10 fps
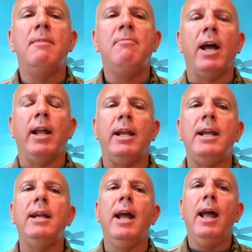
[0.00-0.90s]
and
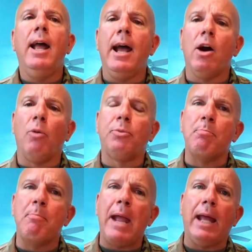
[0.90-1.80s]
he helps
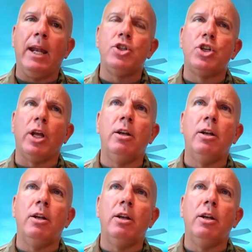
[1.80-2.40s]
manage and